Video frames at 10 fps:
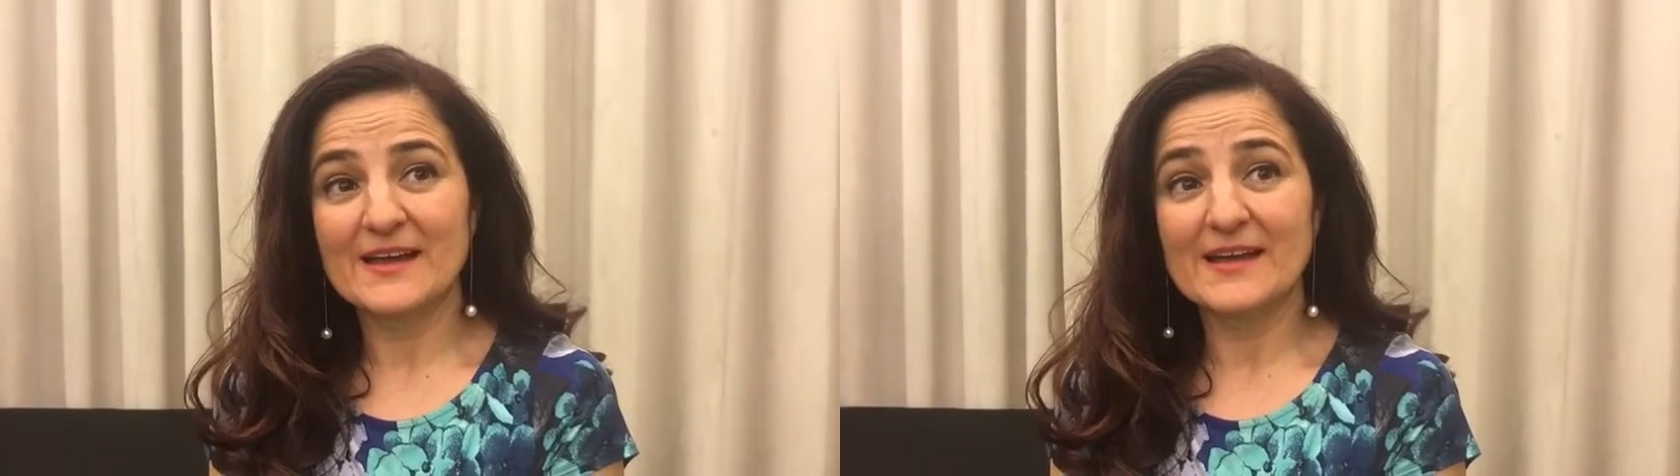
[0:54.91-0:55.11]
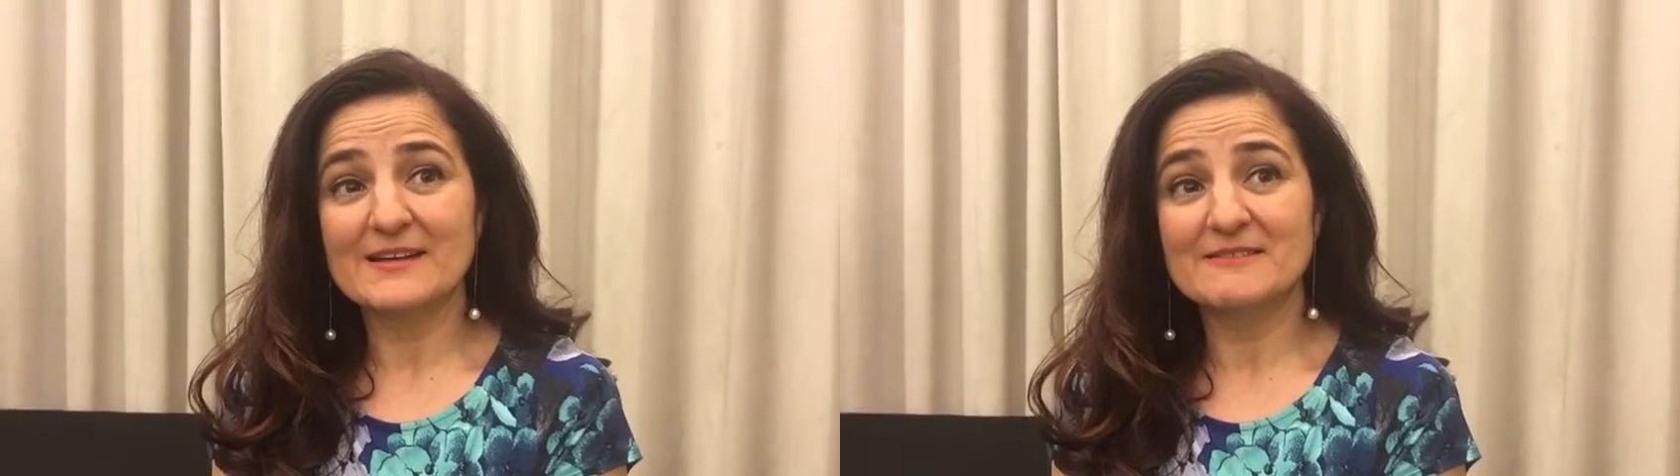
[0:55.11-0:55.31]

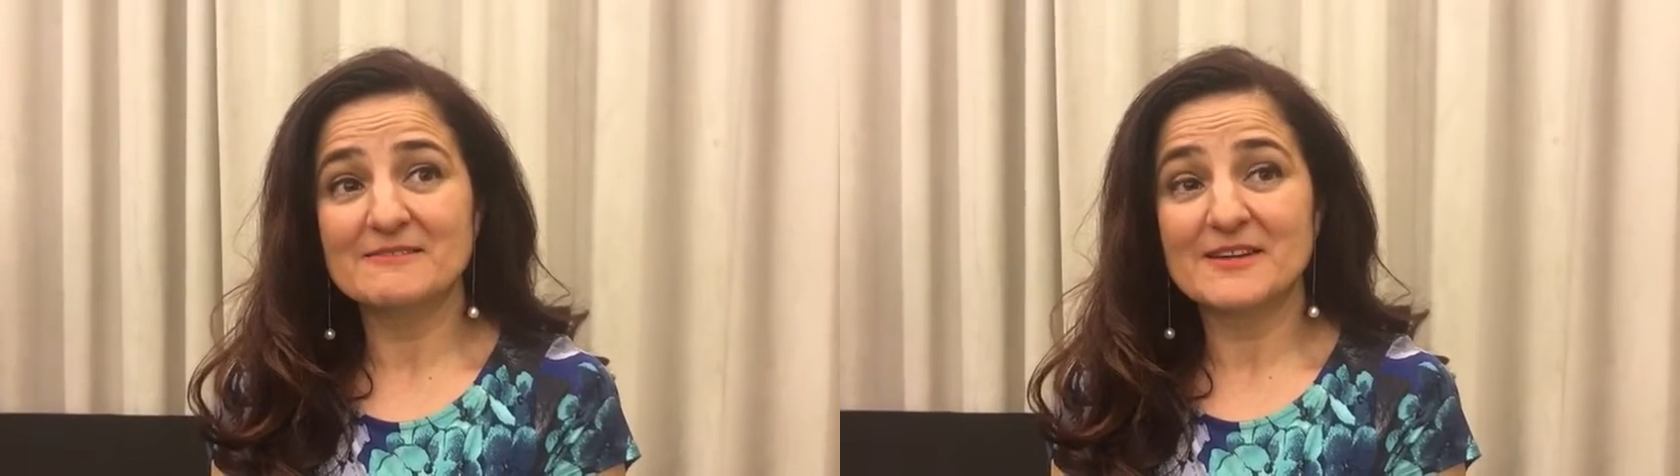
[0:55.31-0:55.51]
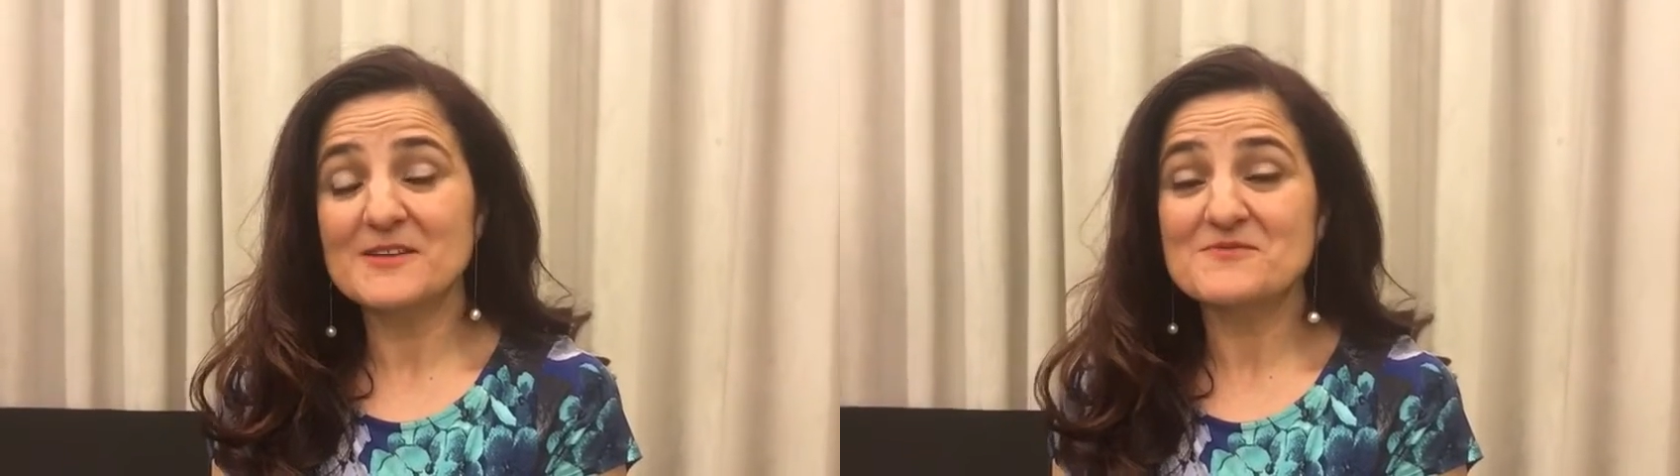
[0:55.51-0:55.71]

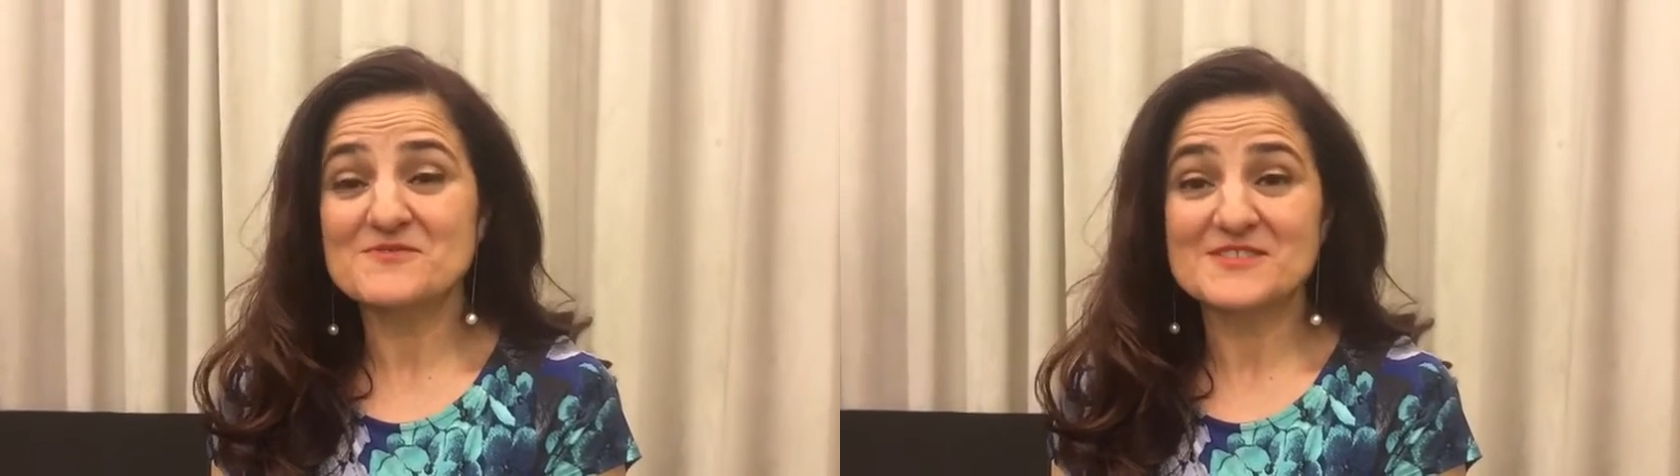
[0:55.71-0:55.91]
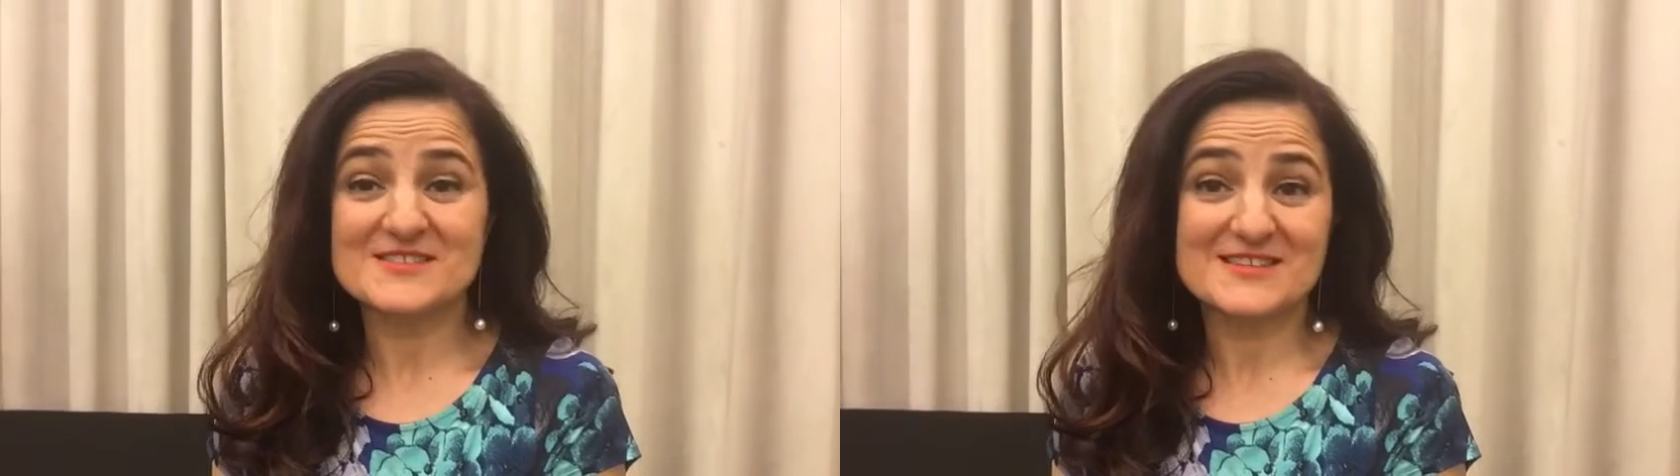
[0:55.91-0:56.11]
And
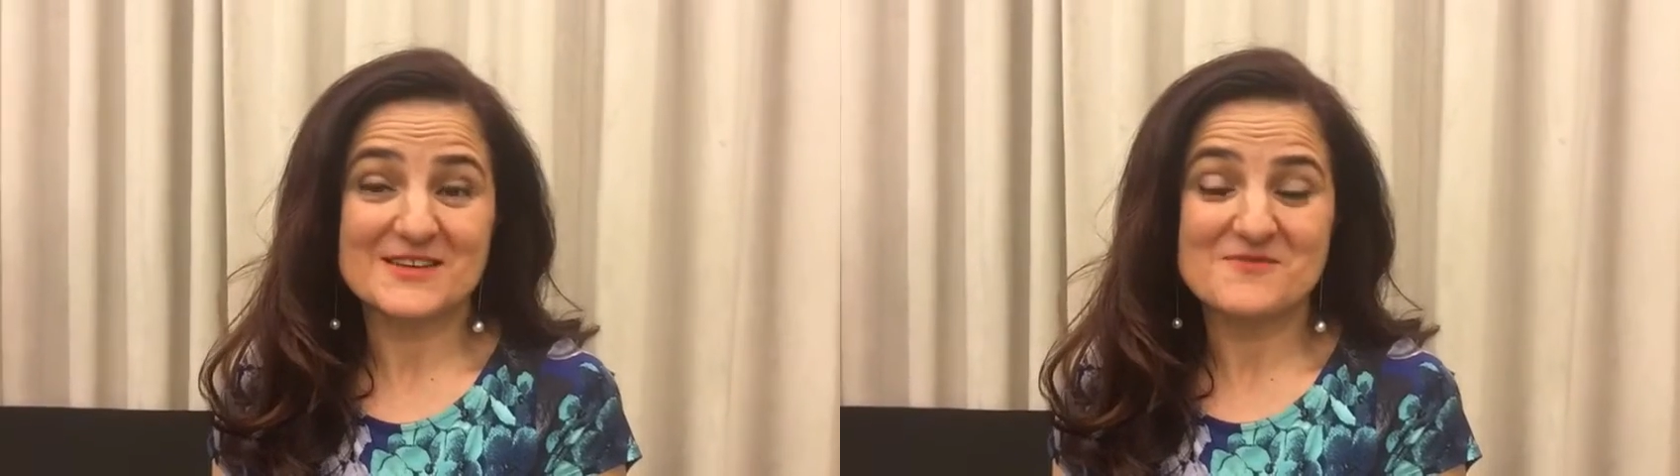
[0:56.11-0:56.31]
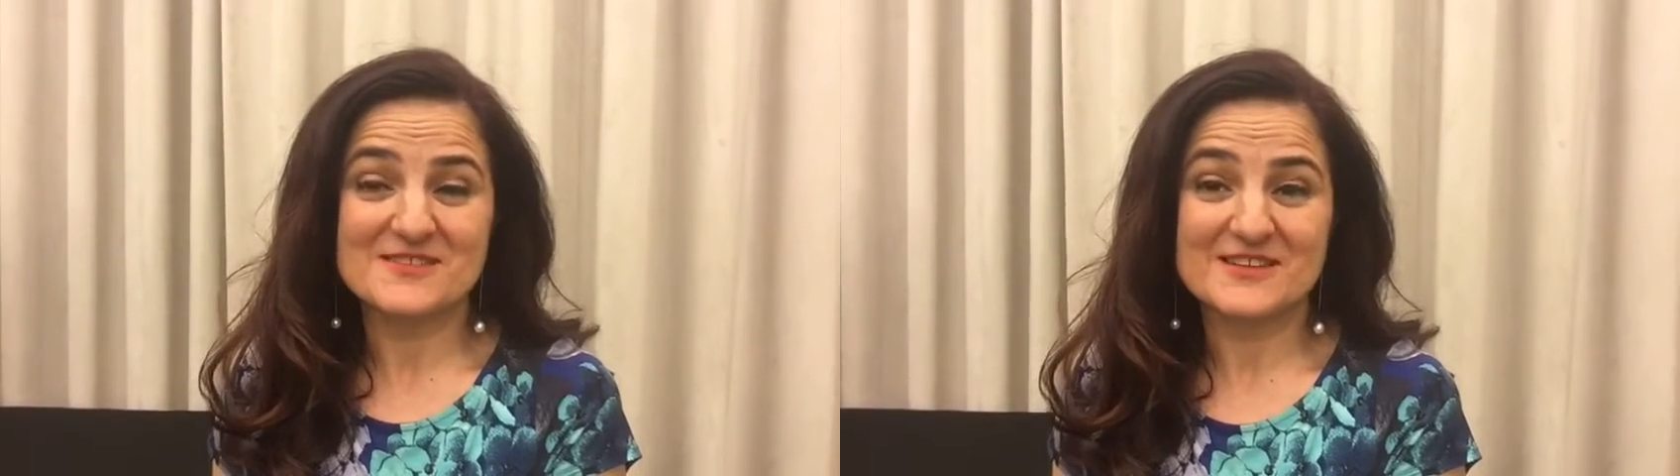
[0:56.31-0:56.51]
if this is an
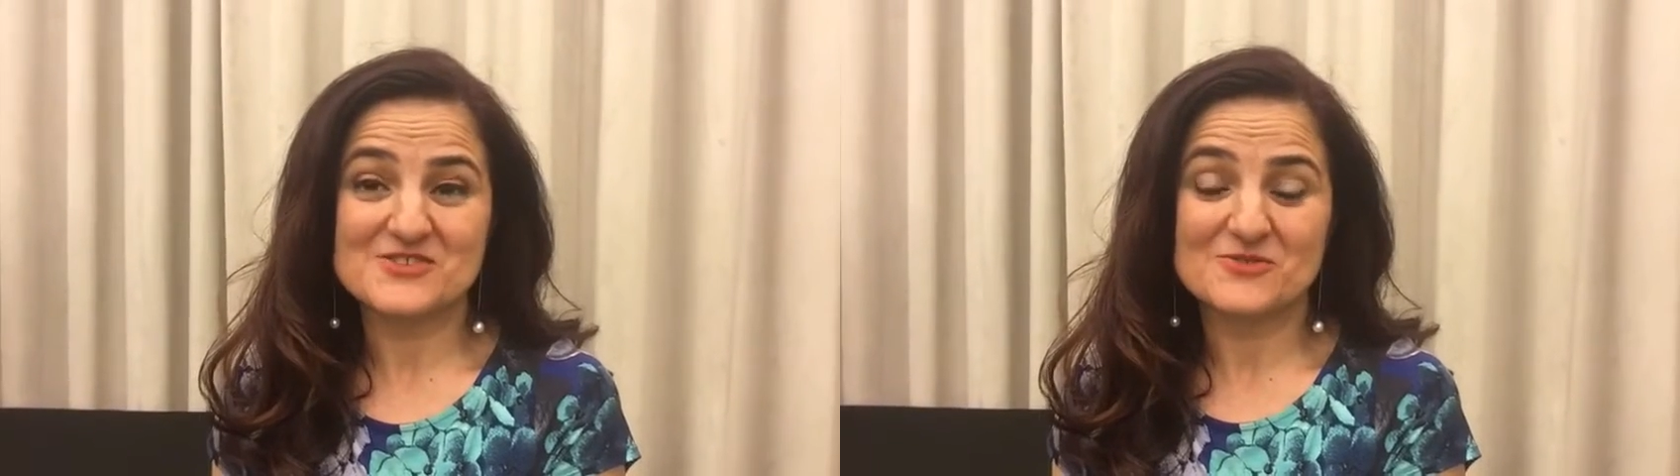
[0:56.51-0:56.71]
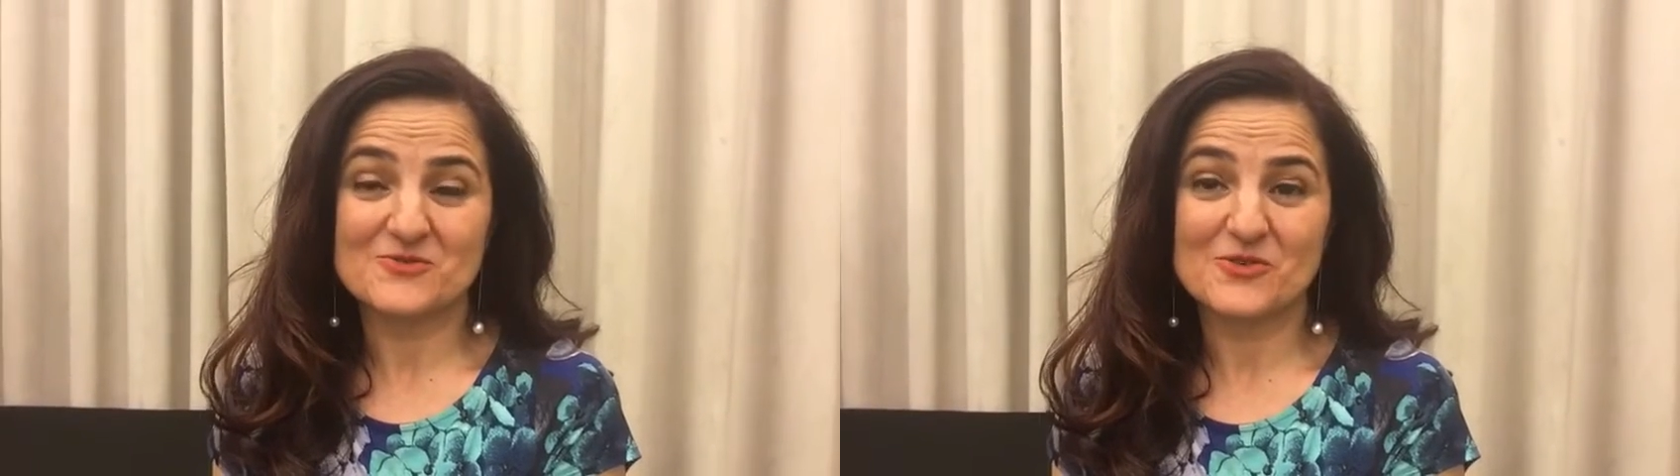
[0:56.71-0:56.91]

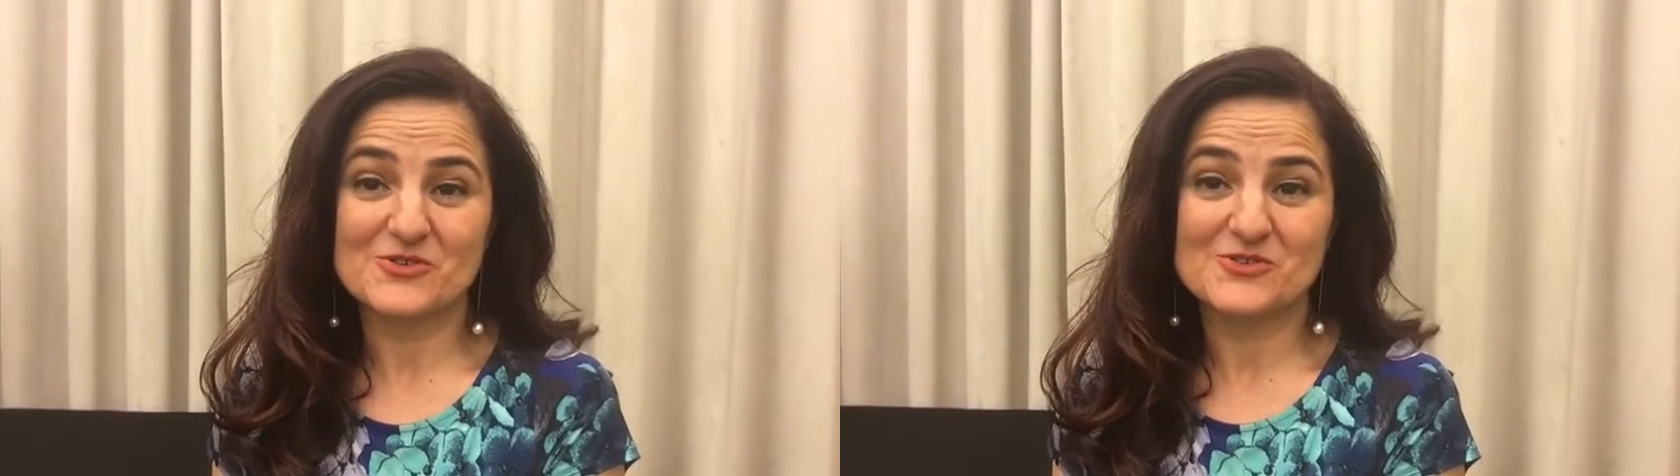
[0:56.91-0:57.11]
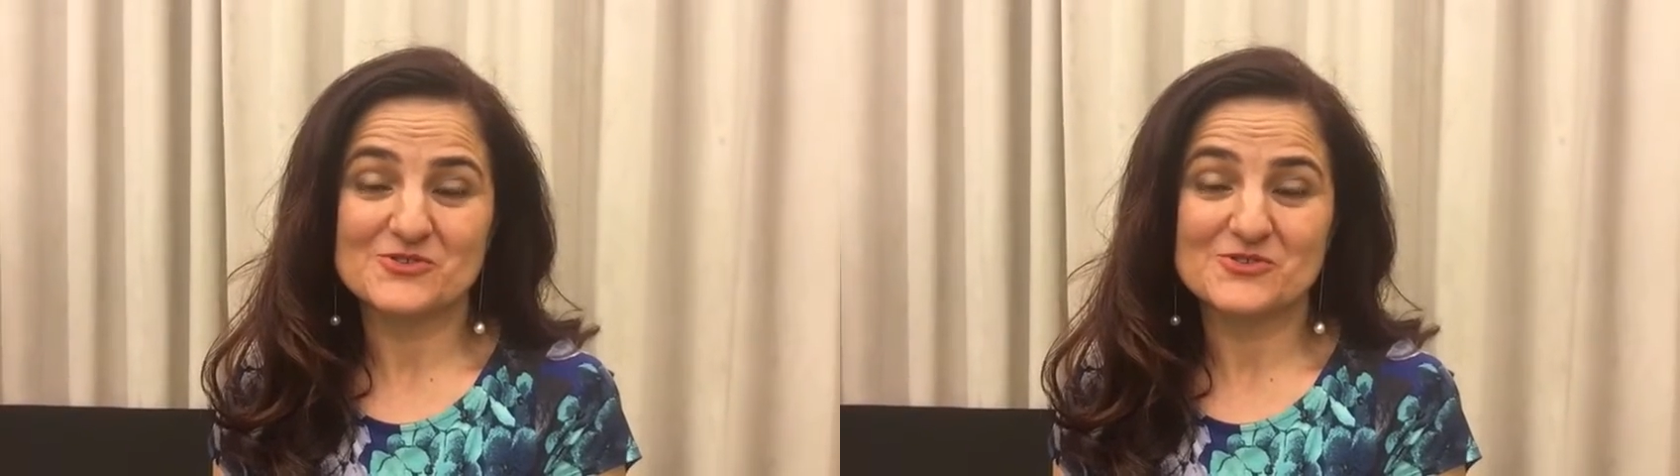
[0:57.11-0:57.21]
invitation for you